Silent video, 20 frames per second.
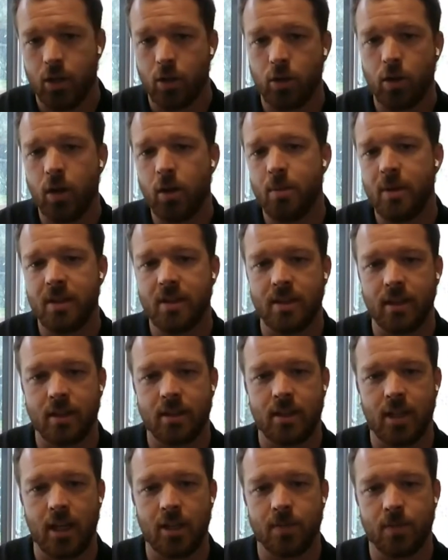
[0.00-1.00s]
you're going to be
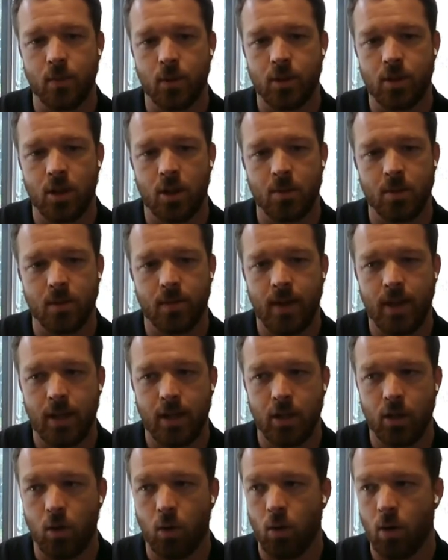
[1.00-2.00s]
successful in terms of
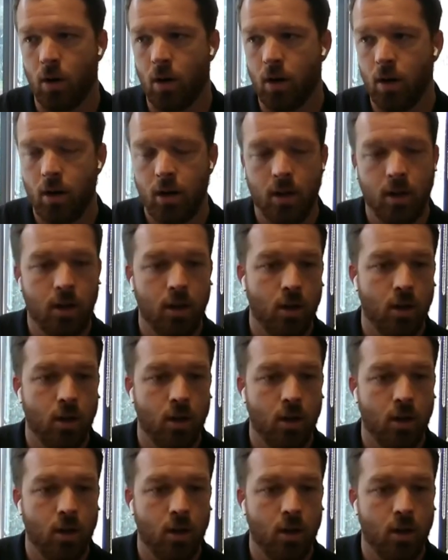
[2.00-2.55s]
hitting your